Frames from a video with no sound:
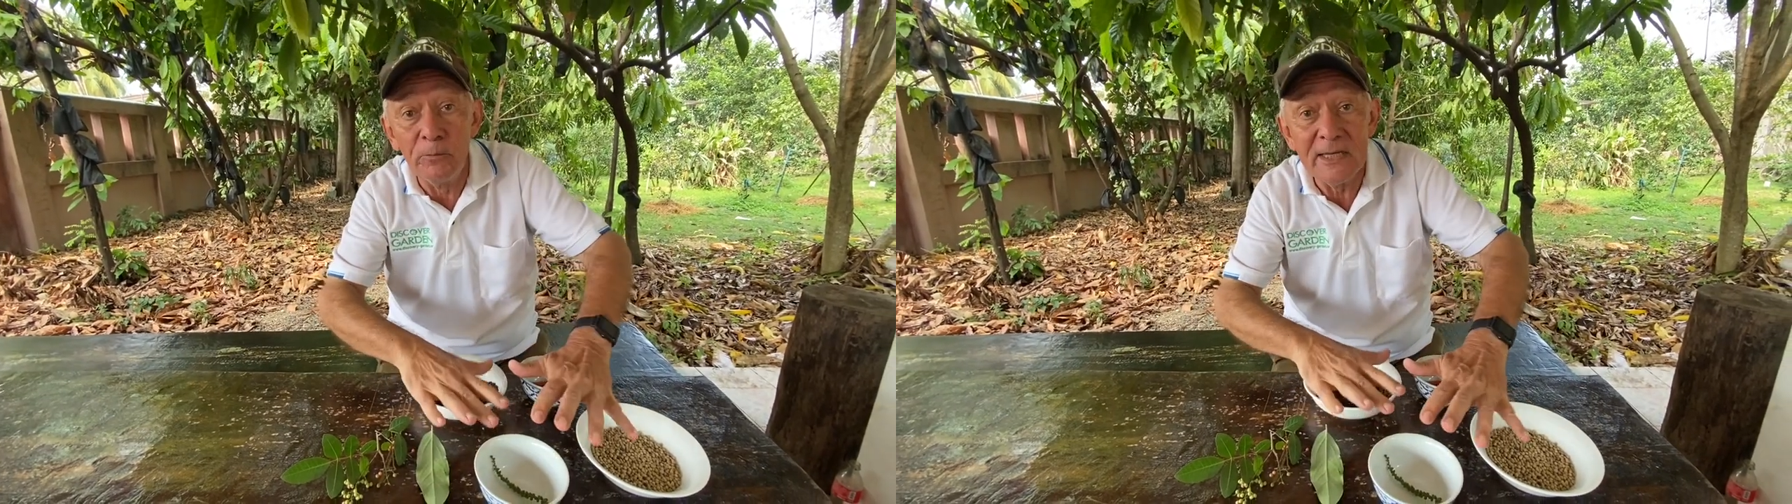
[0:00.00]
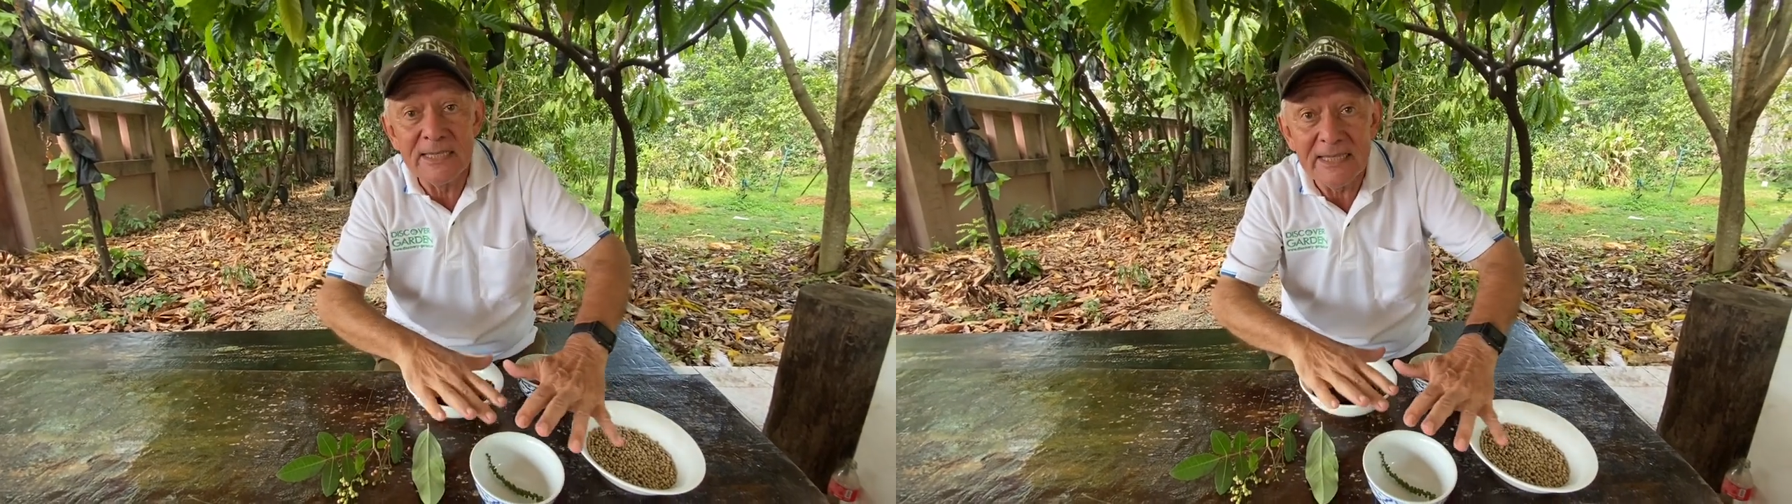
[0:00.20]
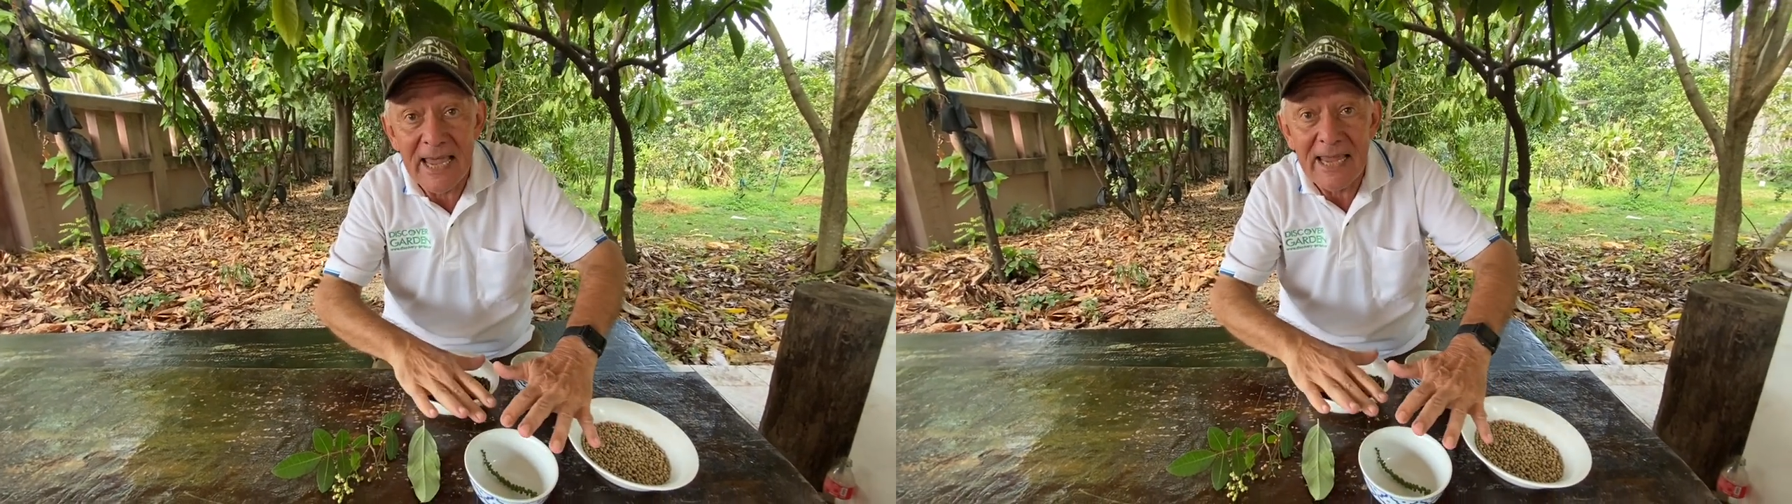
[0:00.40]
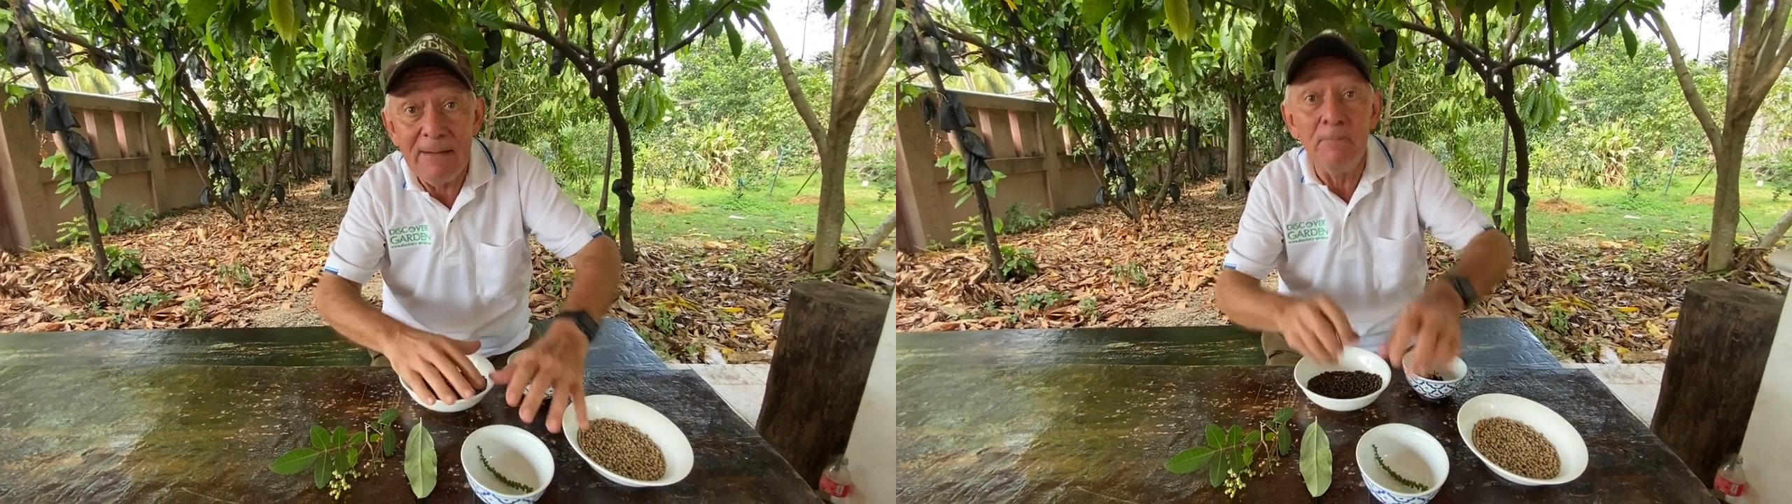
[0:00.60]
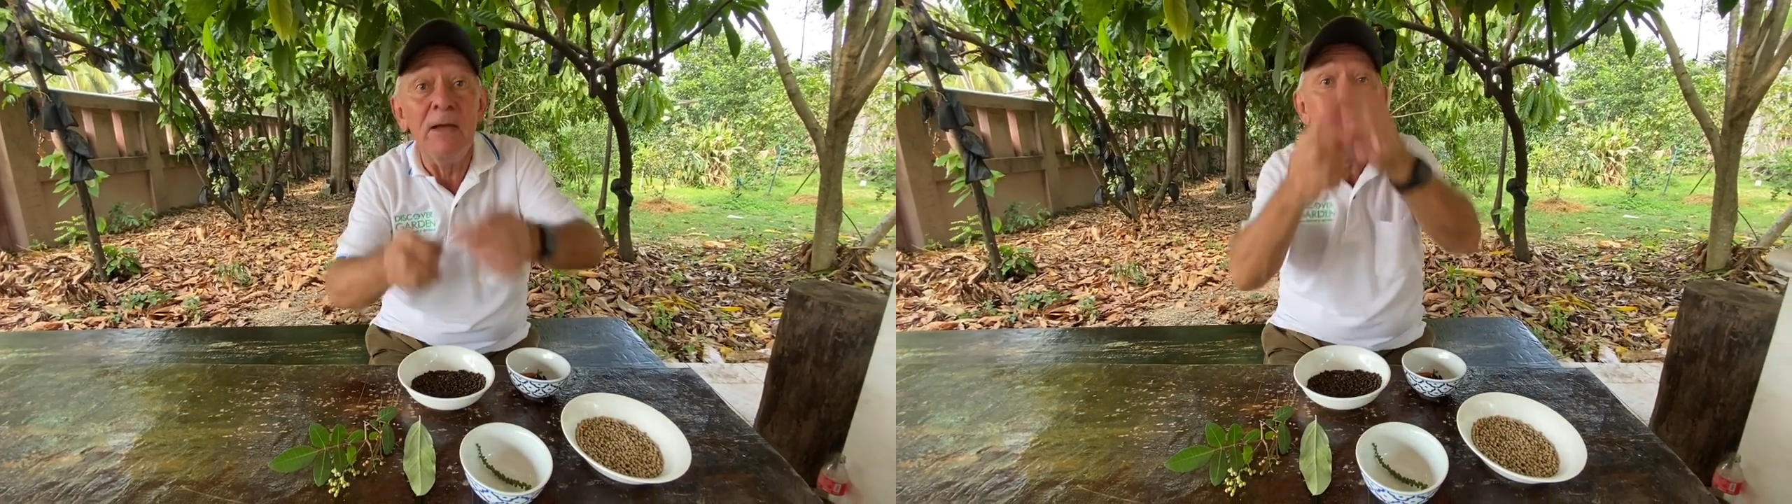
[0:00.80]
the
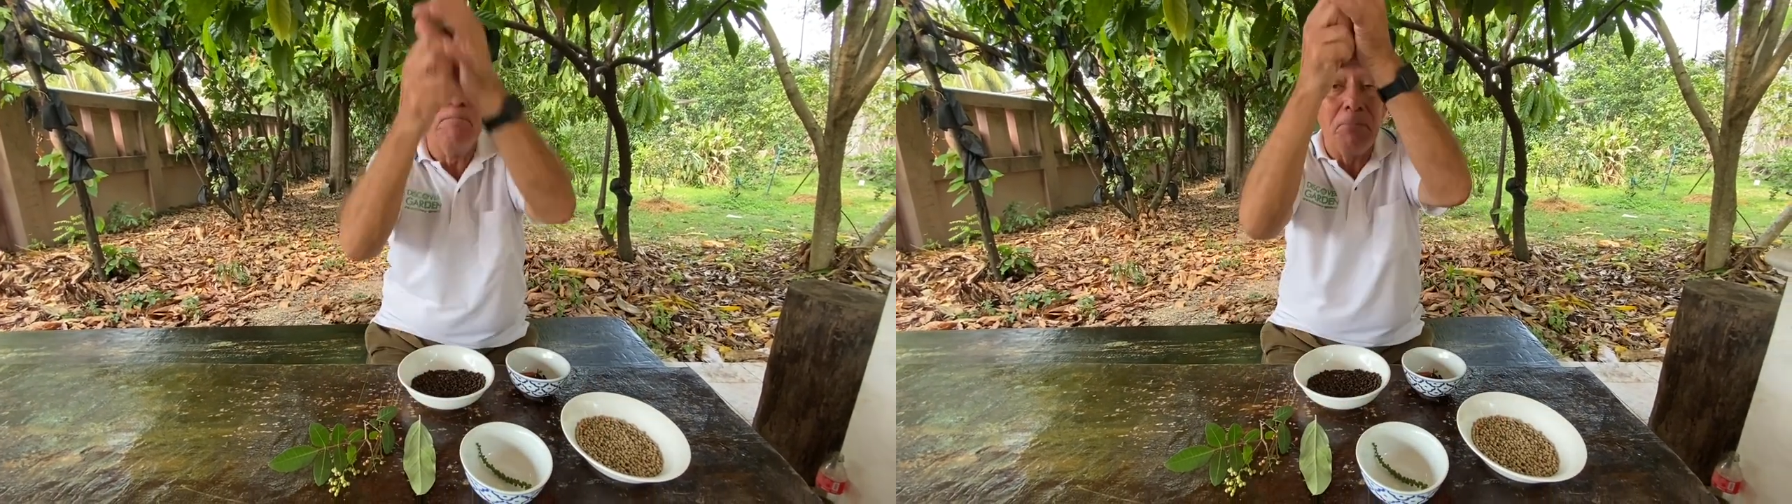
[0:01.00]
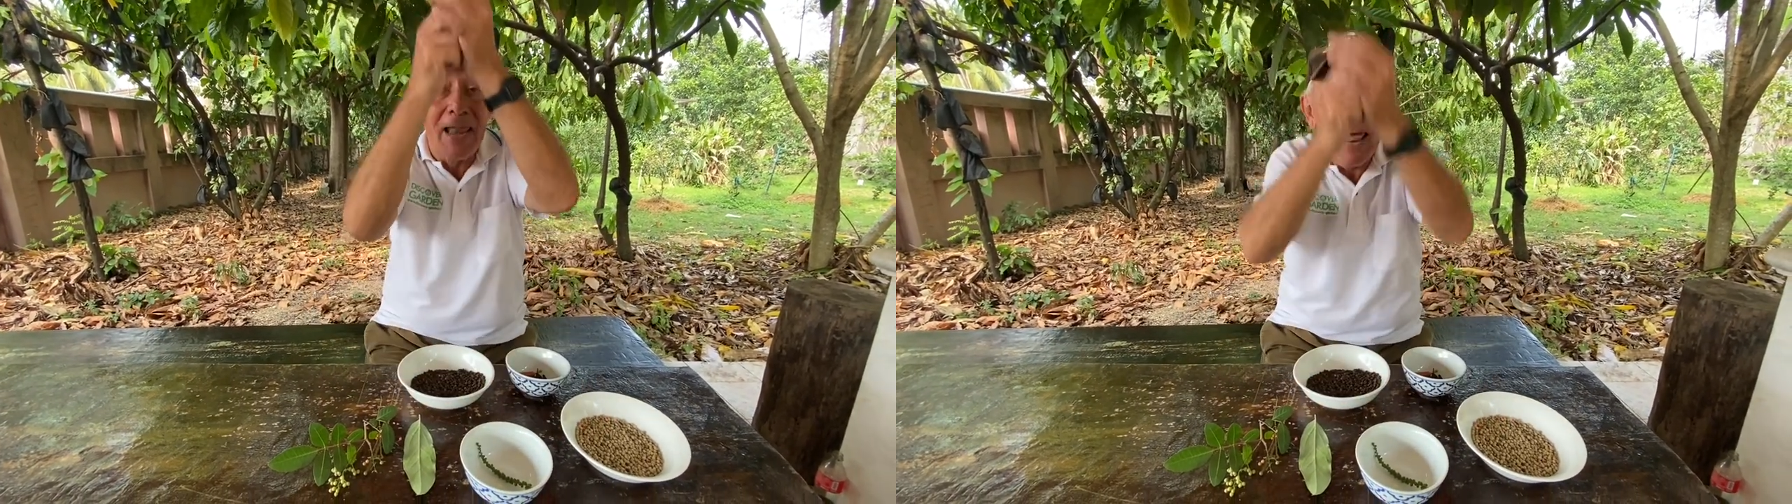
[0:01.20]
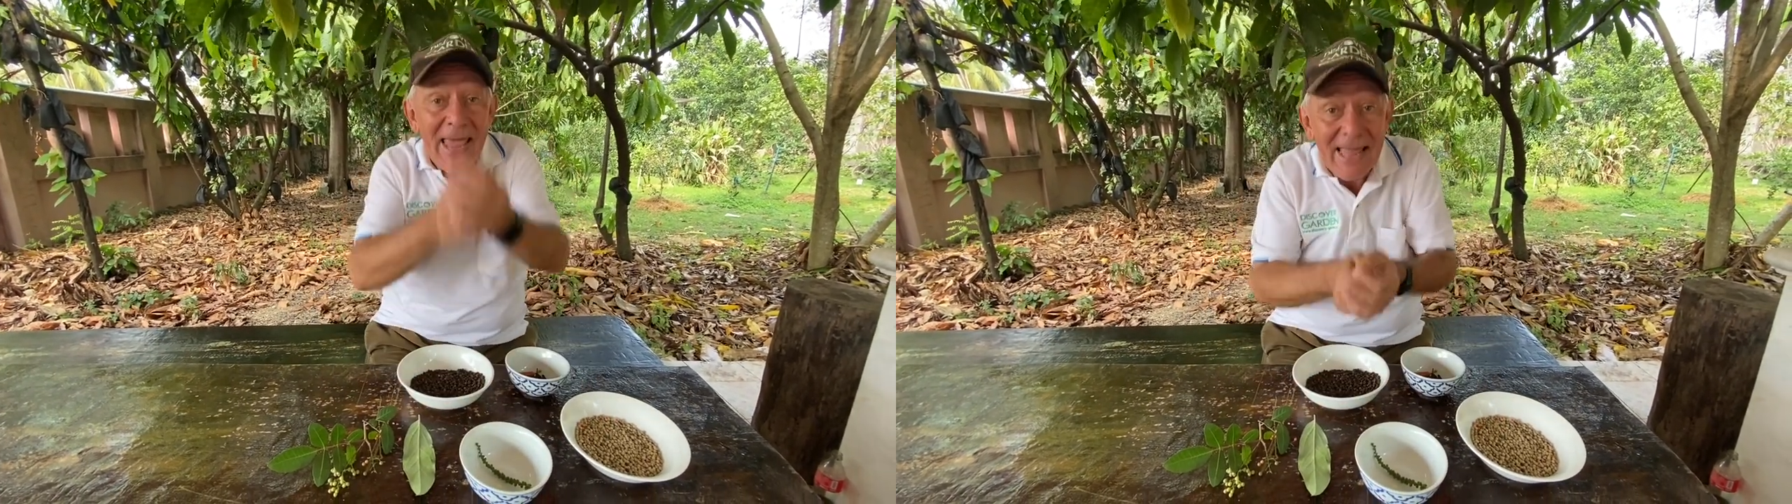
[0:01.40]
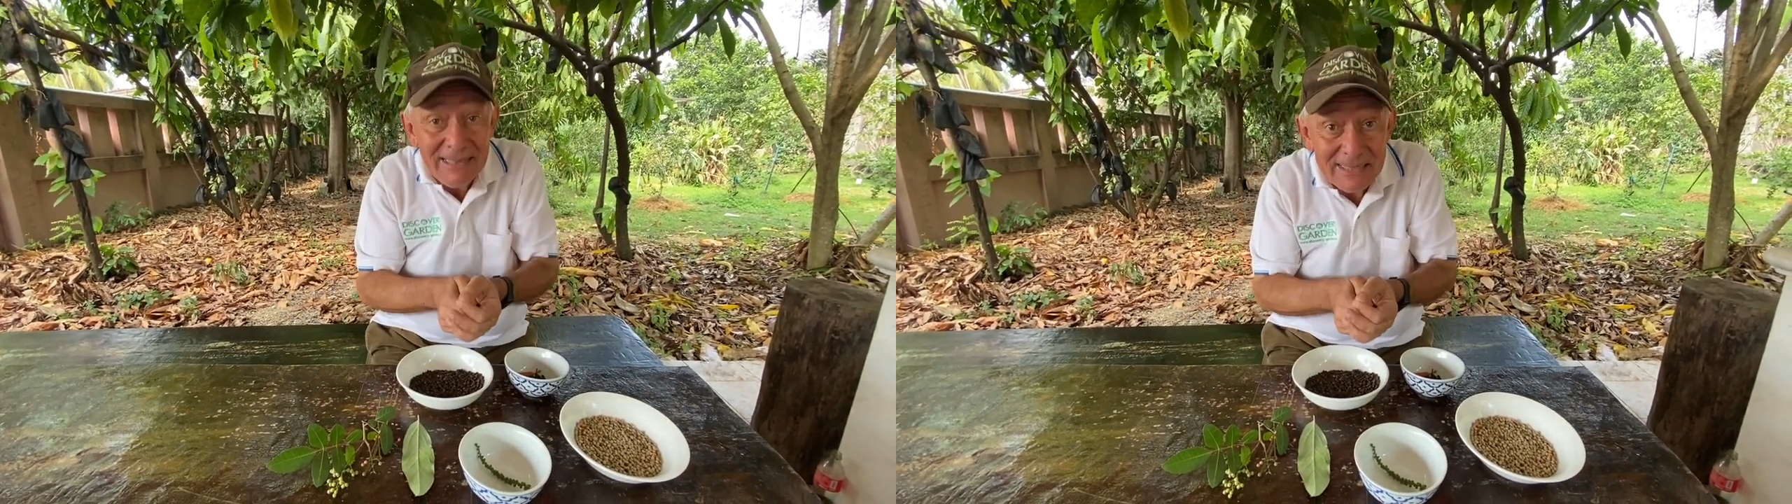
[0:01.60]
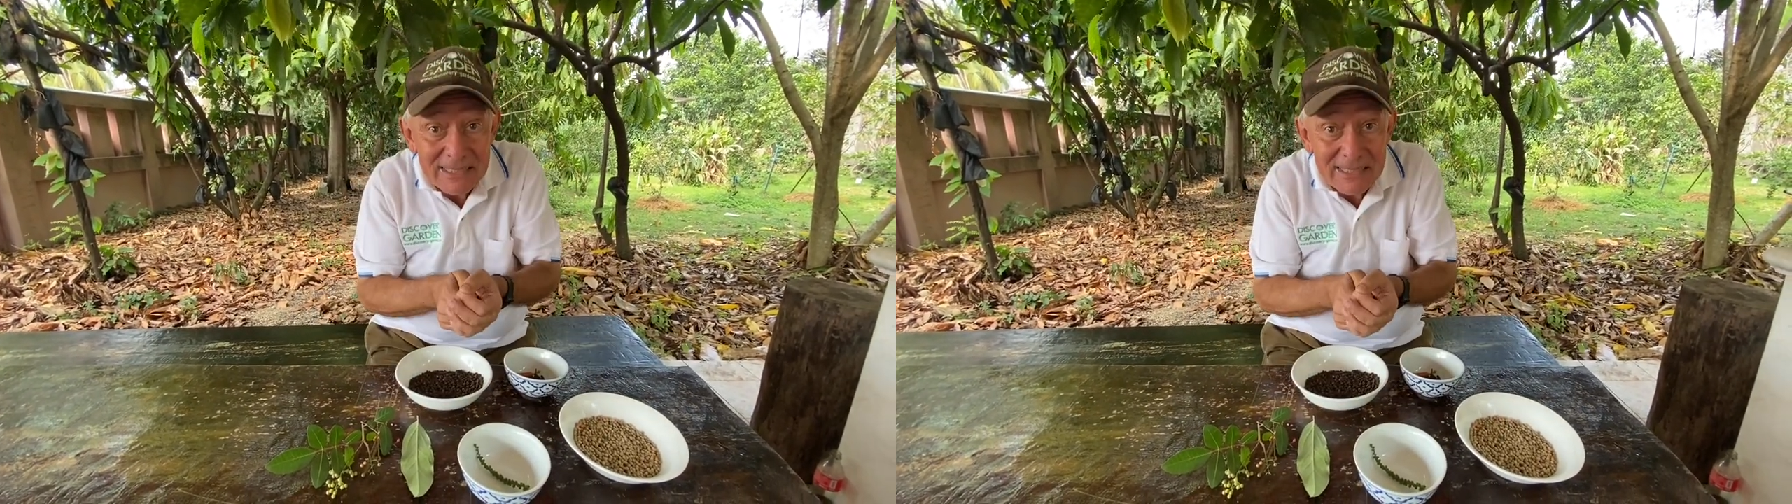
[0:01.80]
same plant